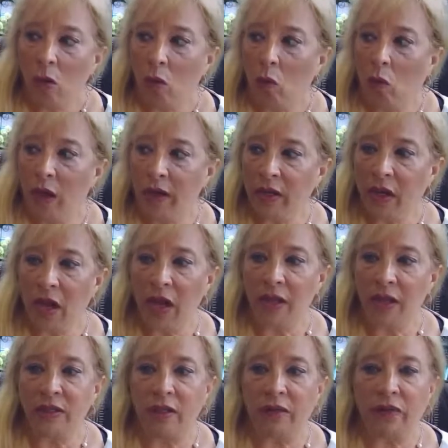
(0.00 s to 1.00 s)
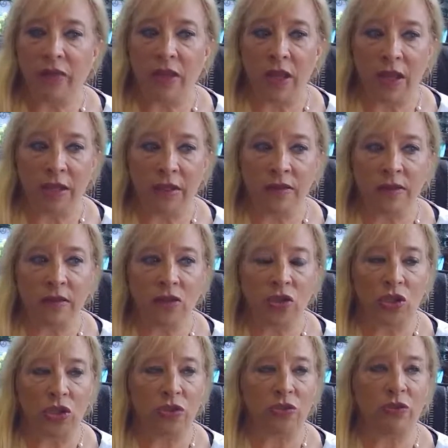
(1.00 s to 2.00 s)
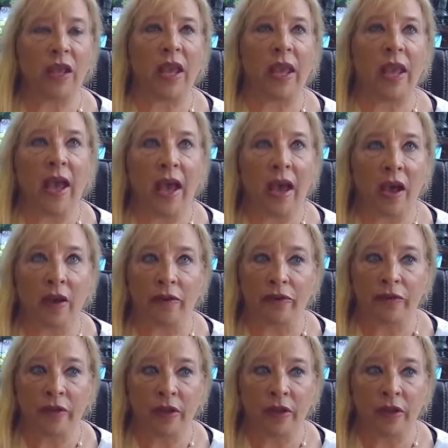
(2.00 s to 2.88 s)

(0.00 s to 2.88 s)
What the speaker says: What kinds of things do they have?